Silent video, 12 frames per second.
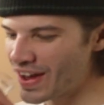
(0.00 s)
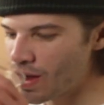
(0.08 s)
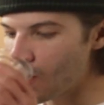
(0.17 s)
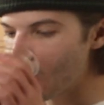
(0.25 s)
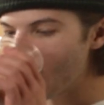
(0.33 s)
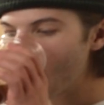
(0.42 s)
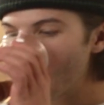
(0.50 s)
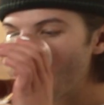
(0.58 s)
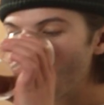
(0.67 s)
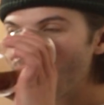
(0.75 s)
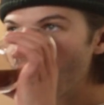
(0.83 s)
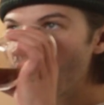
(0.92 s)
I'm with you.
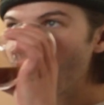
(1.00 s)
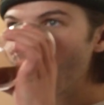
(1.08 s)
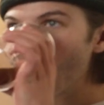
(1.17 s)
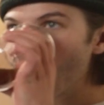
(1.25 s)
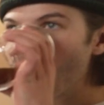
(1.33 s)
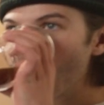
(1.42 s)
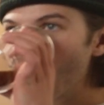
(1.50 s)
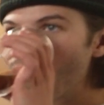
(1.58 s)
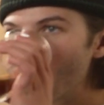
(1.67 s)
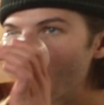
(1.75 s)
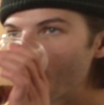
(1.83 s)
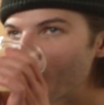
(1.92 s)
It sucks
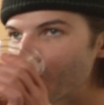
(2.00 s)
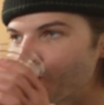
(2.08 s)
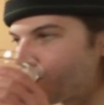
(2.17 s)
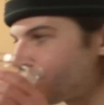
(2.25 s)
so